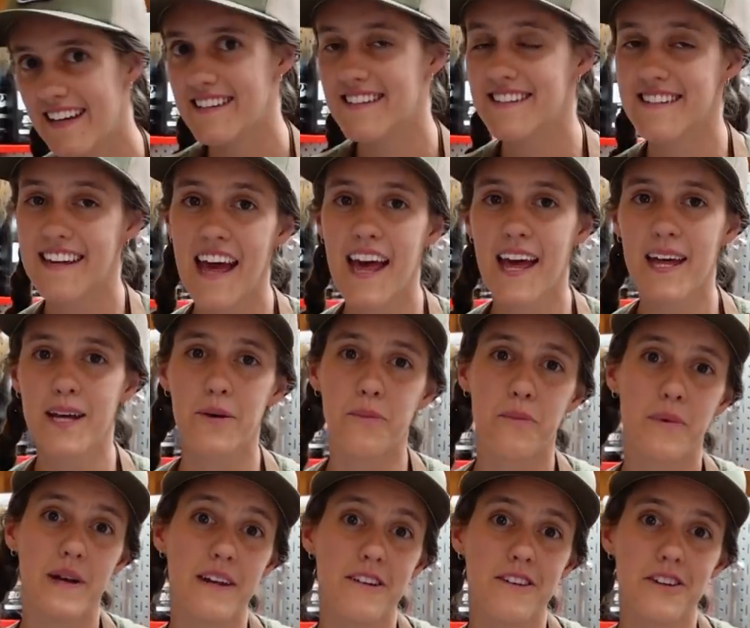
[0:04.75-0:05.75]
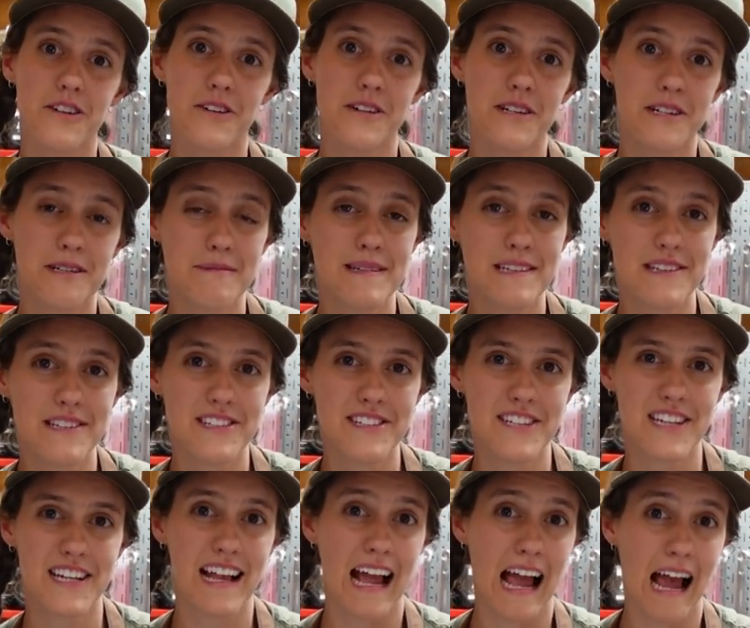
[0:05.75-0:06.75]
And today we are going to be
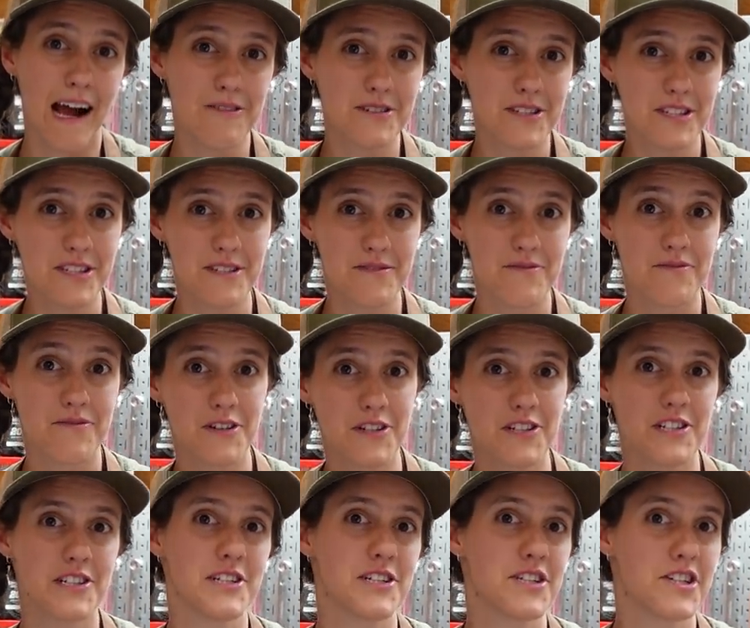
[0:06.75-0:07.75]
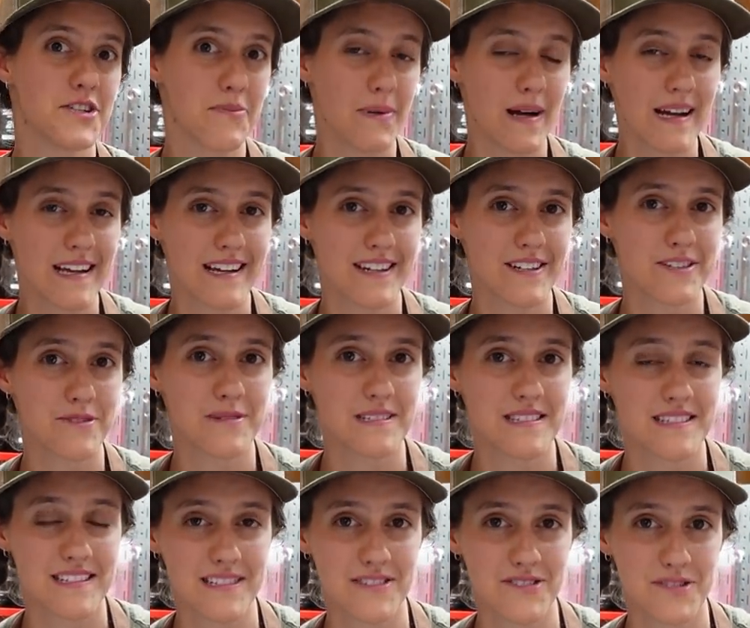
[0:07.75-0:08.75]
learning how to convert your bike to a
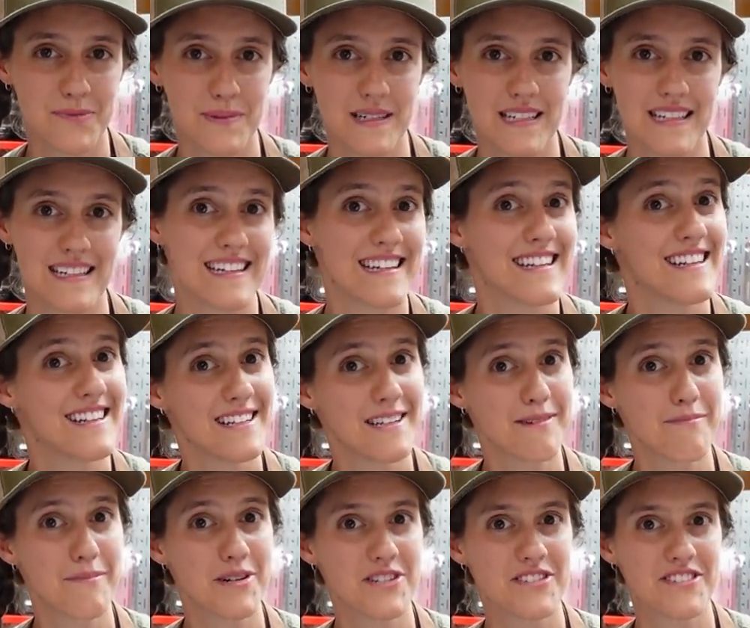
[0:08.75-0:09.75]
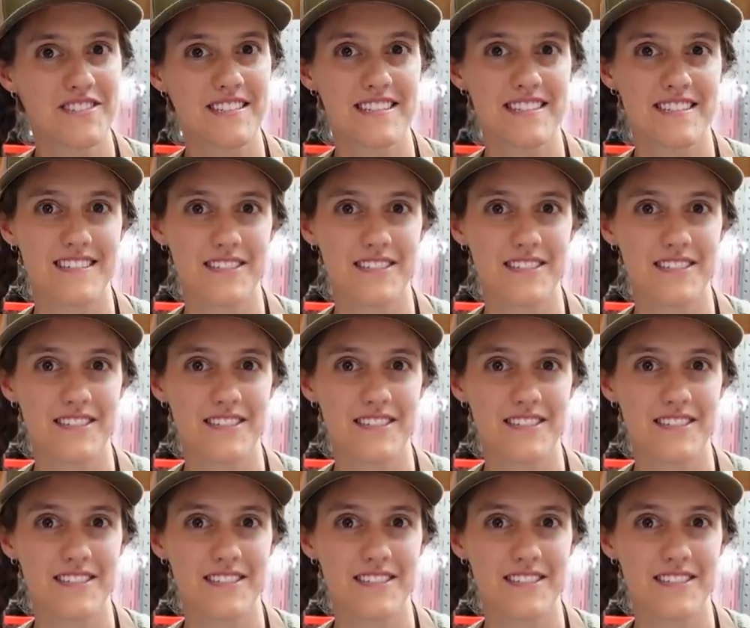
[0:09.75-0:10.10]
single speed in an emergency